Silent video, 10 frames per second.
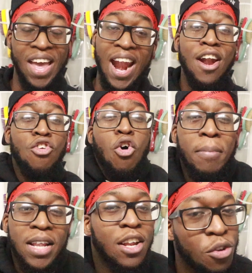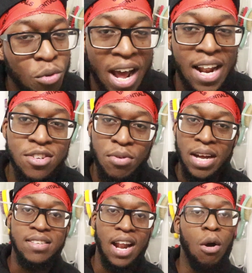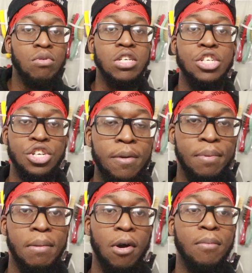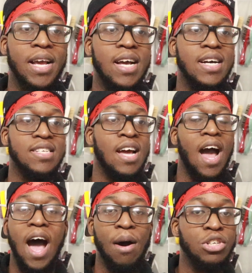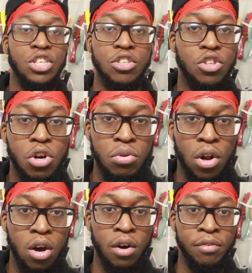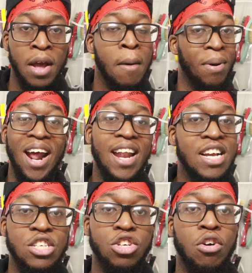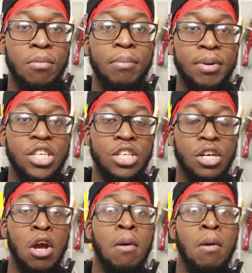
And I normally do that. That's why I said I was tripping, bro, because I was just throwed off. But I didn't show him a picture.